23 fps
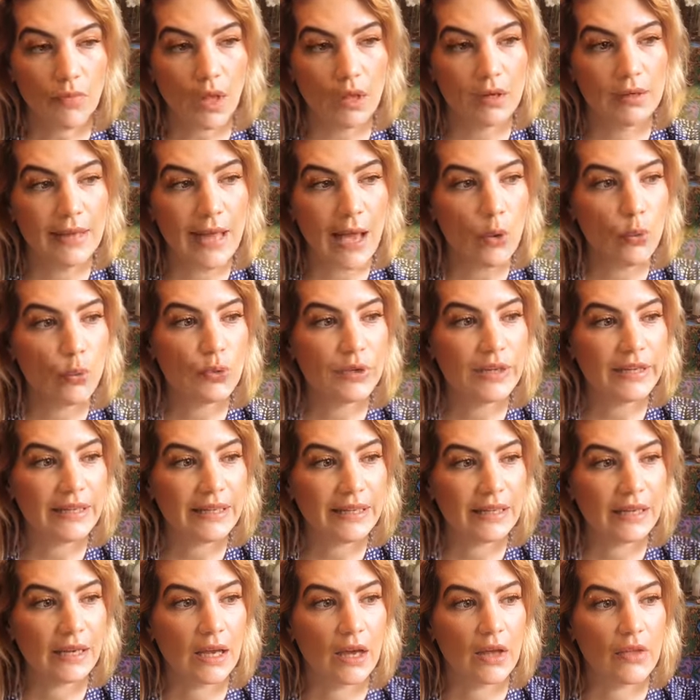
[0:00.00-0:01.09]
Now,
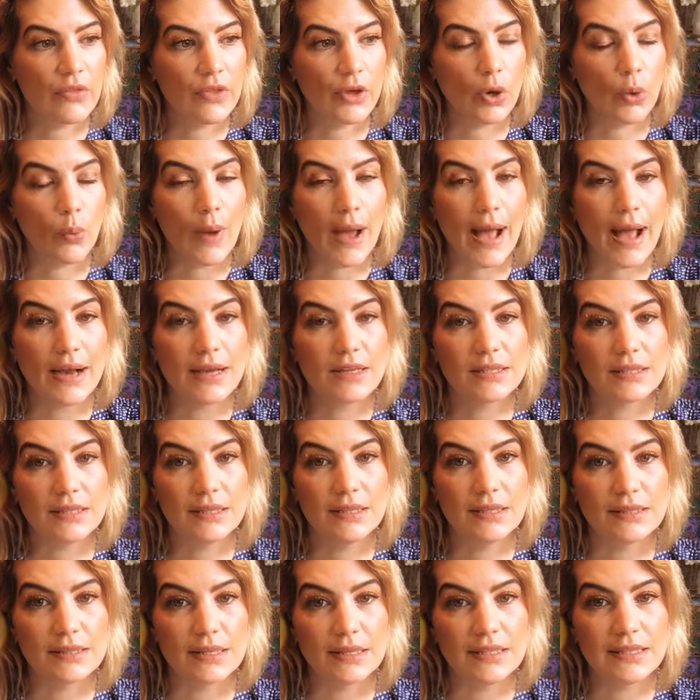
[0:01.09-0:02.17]
reading the wax
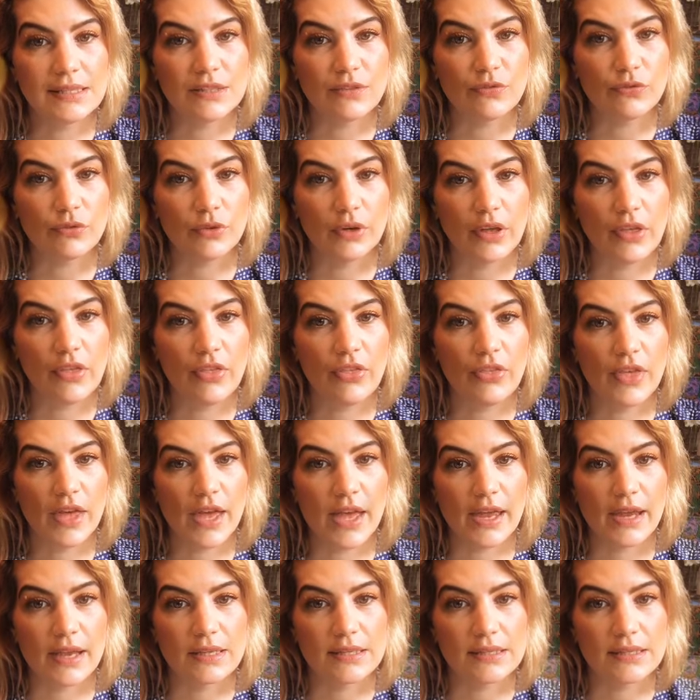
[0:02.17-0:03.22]
is a different thing.